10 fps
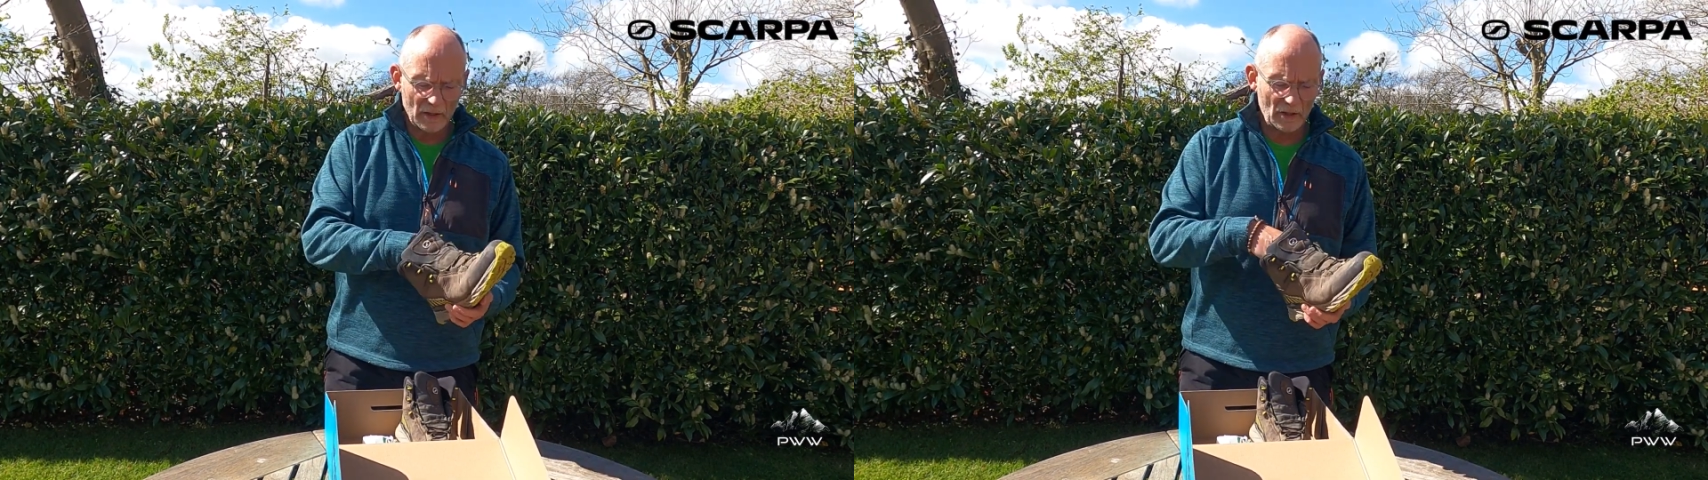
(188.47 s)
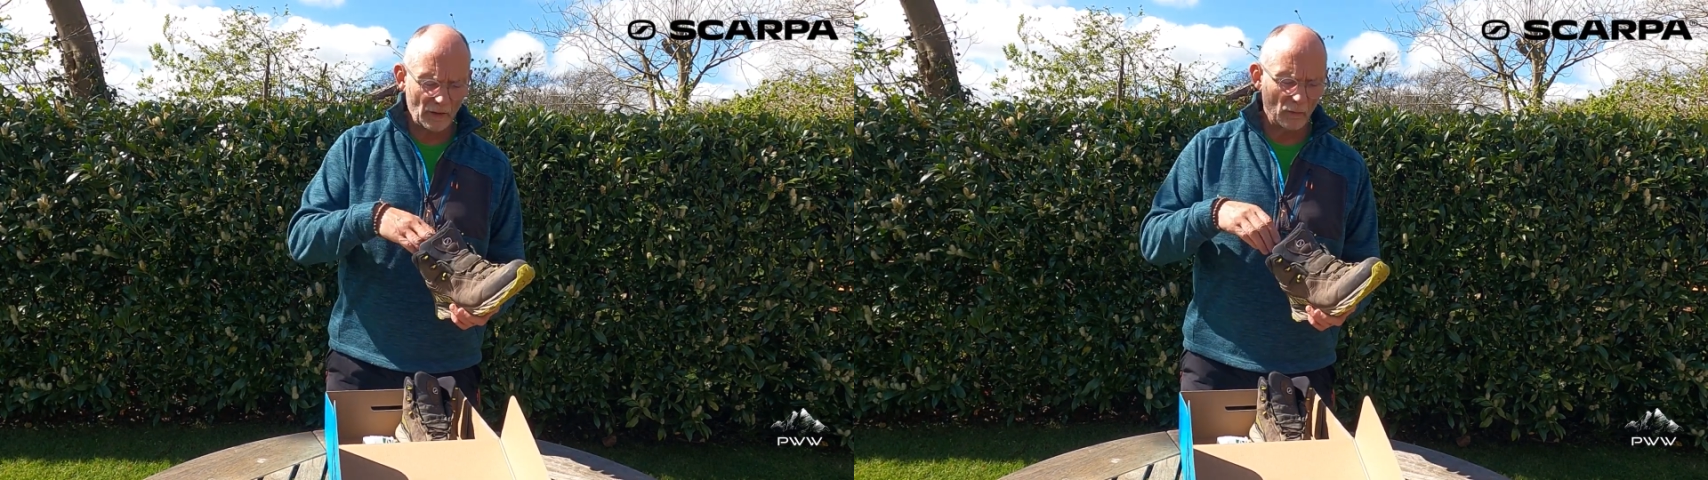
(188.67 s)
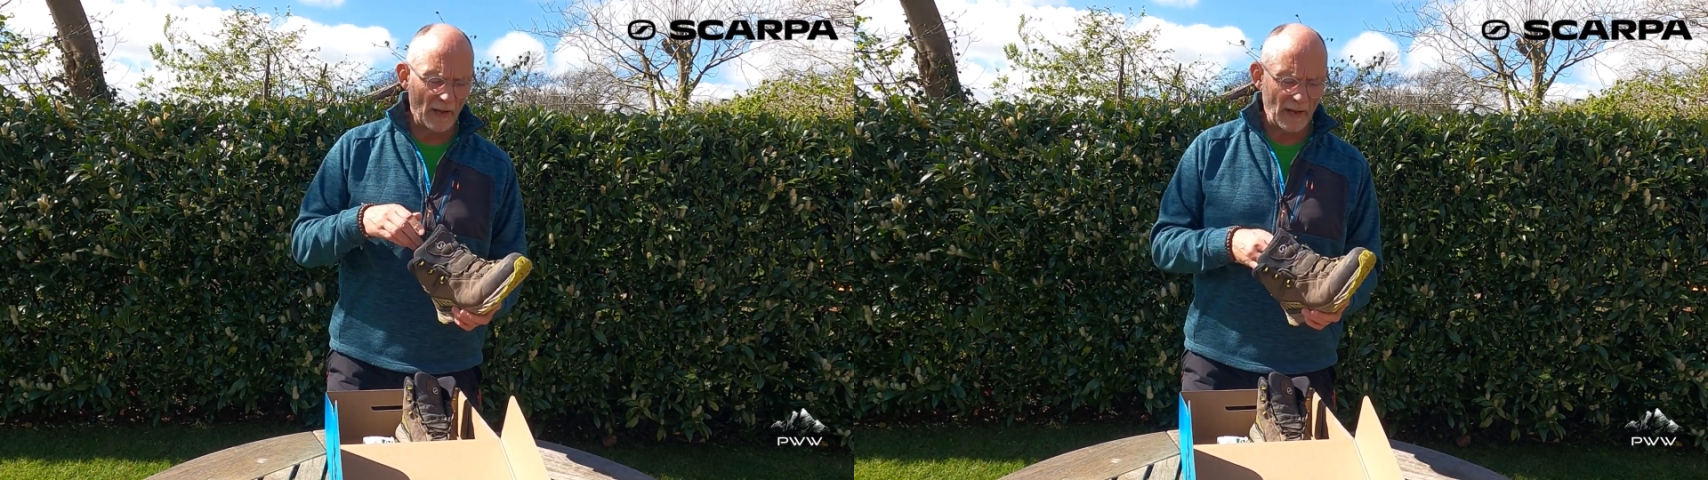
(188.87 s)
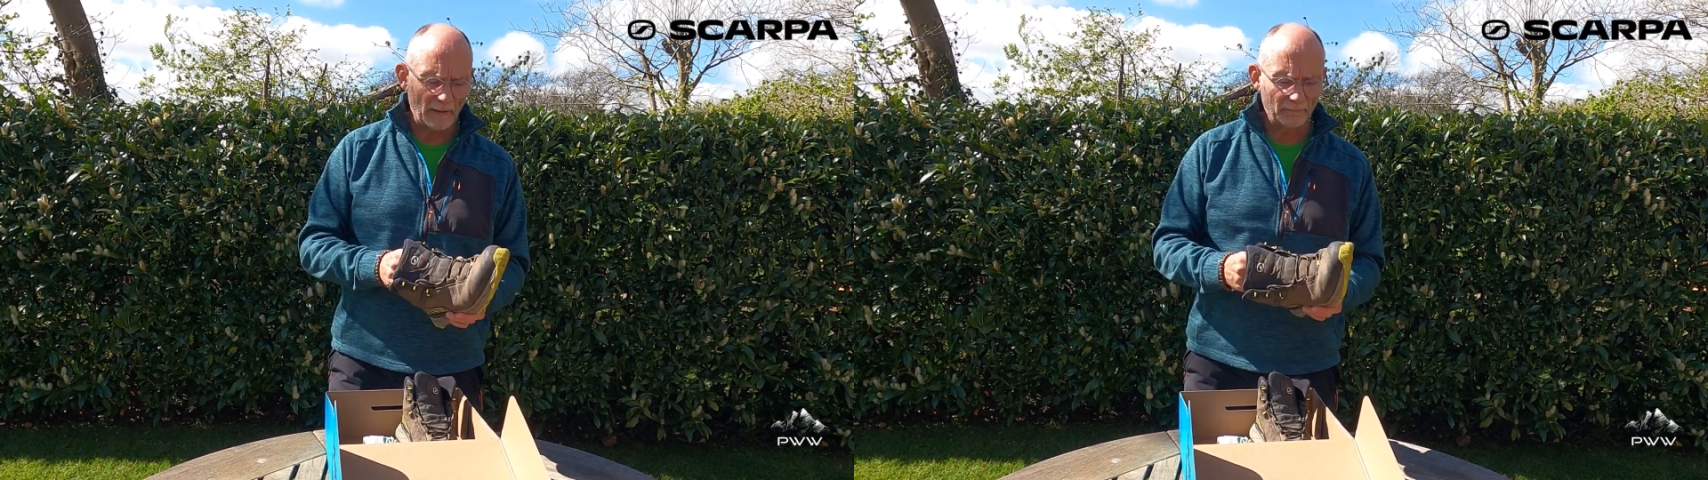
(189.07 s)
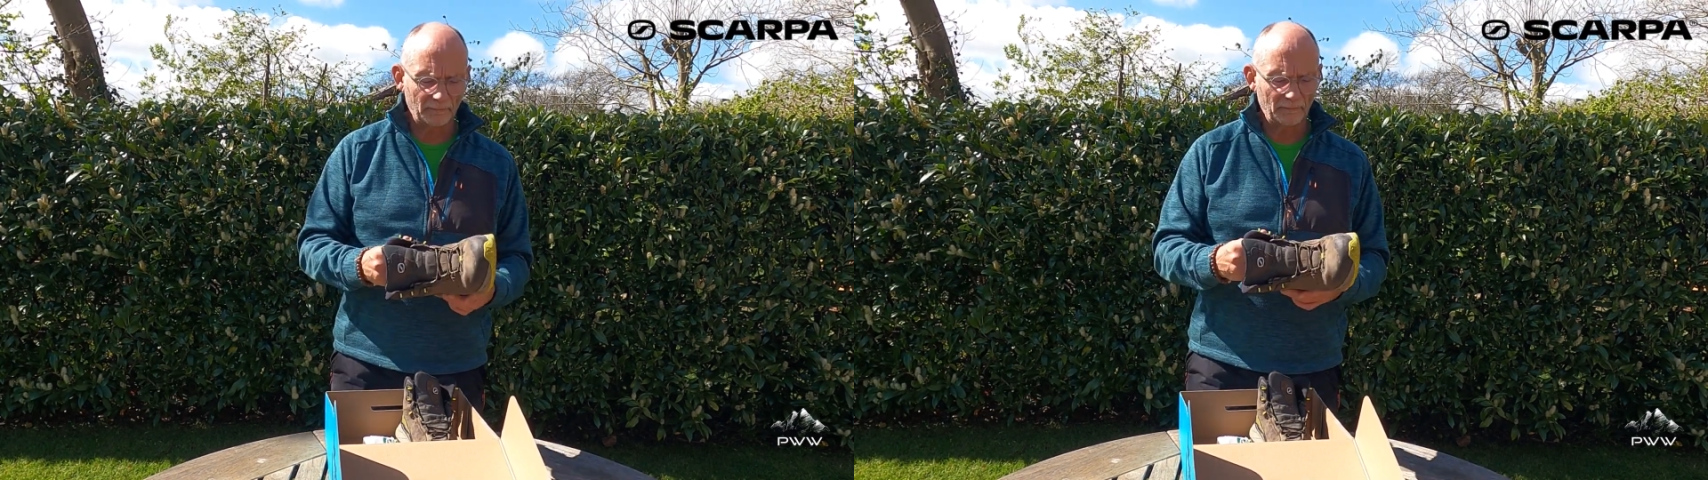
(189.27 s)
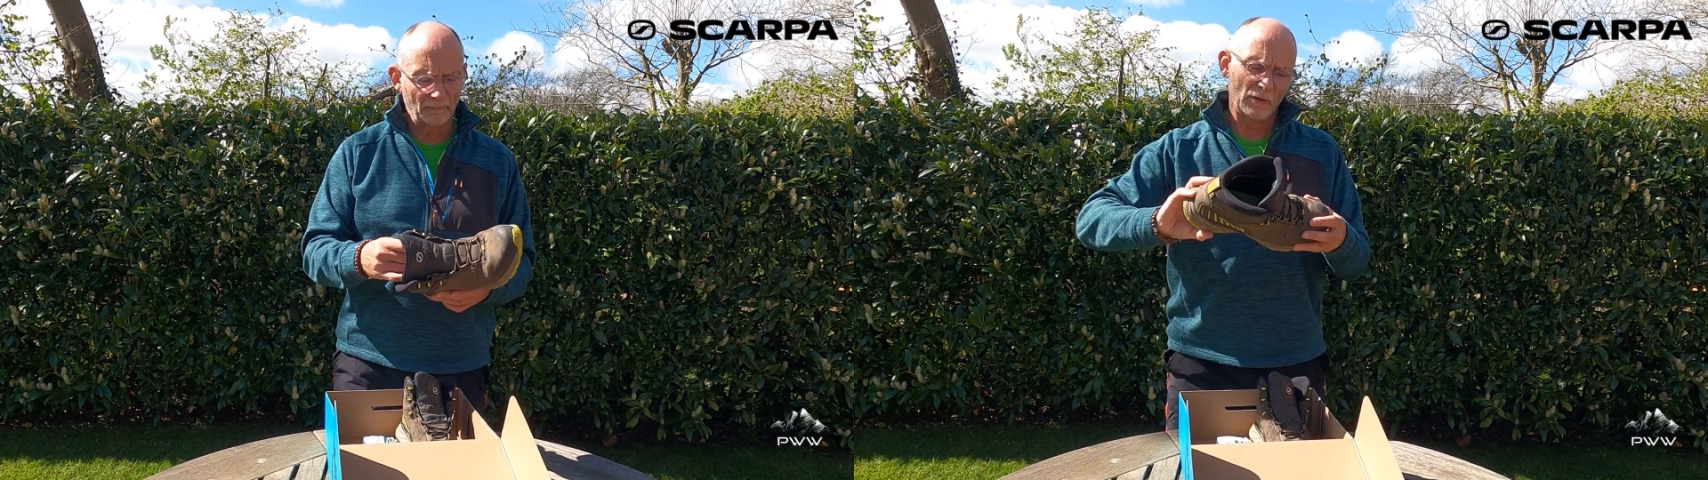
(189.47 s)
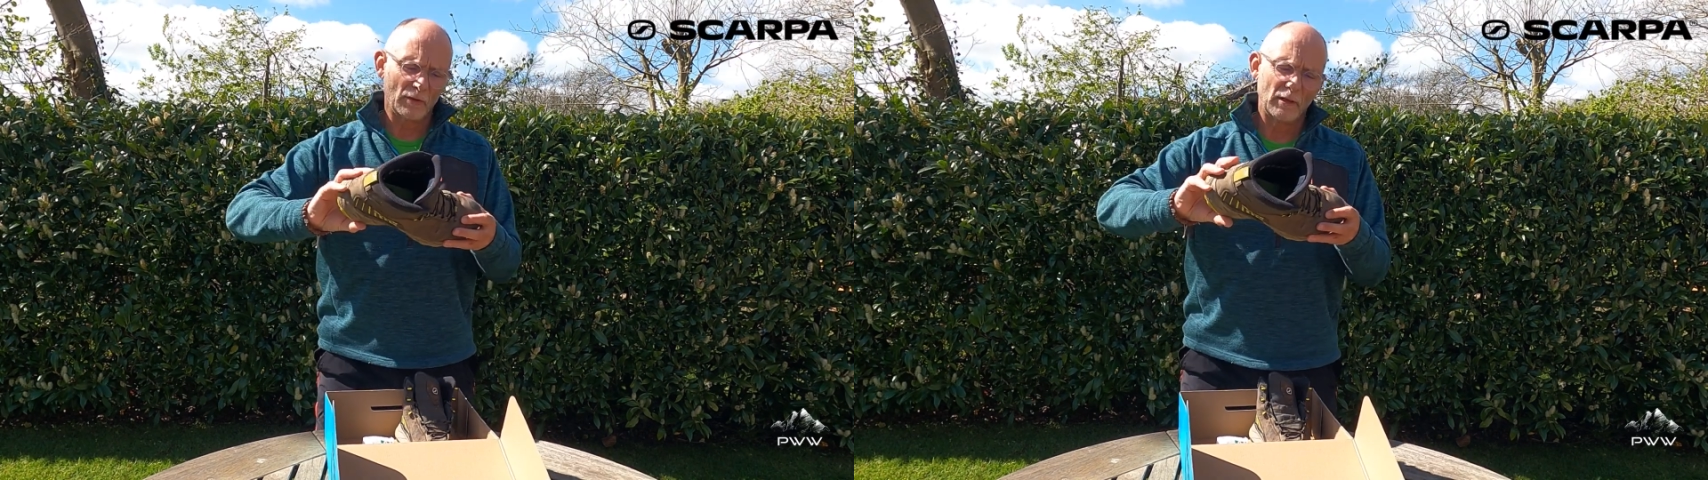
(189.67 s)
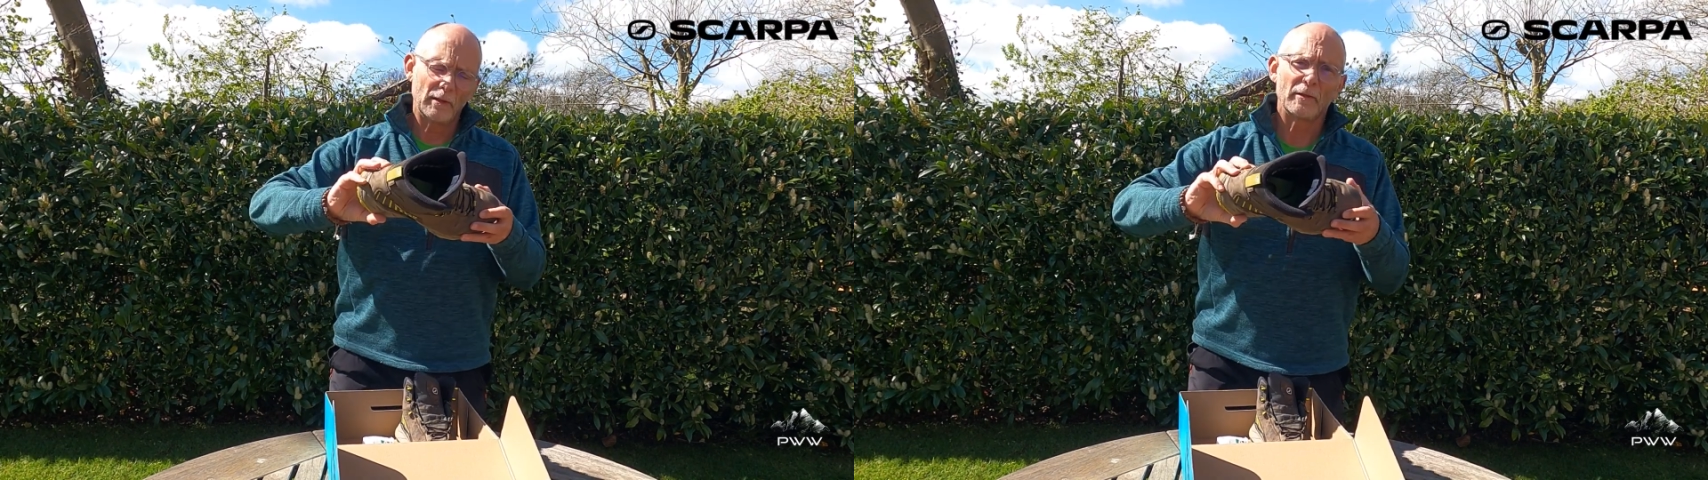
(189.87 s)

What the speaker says: so the wear, we do a little